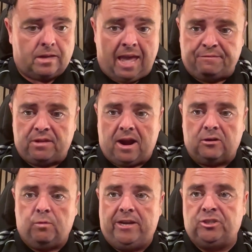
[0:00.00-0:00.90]
if there are
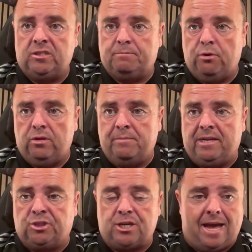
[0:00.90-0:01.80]
questions, put them in
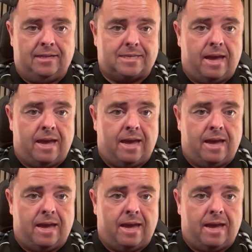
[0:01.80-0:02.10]
the chat.